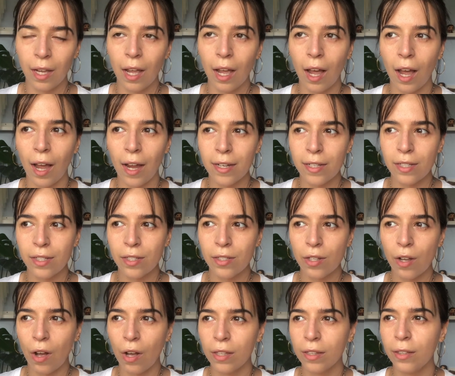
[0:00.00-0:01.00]
I
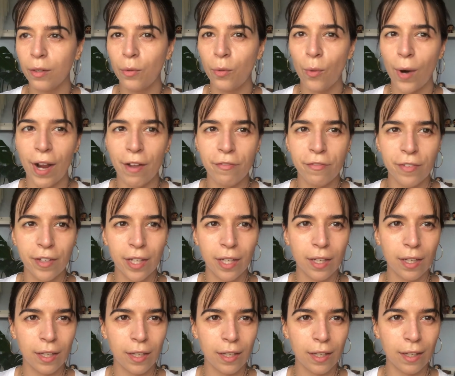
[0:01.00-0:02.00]
saw the
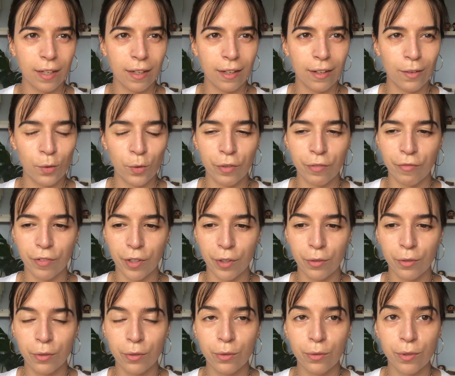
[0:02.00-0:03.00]
Raffi
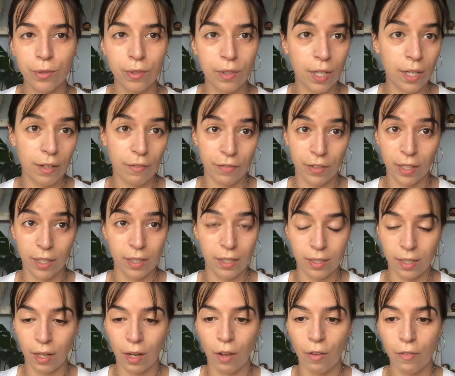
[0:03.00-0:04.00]
review and I think
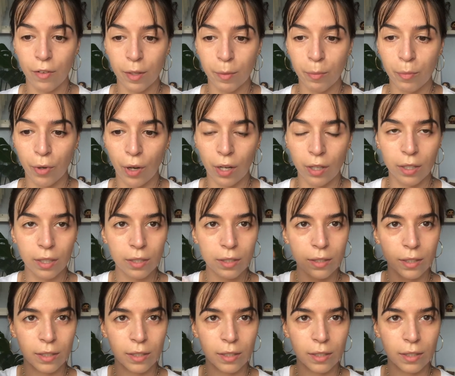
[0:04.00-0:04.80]
it's a lovely product.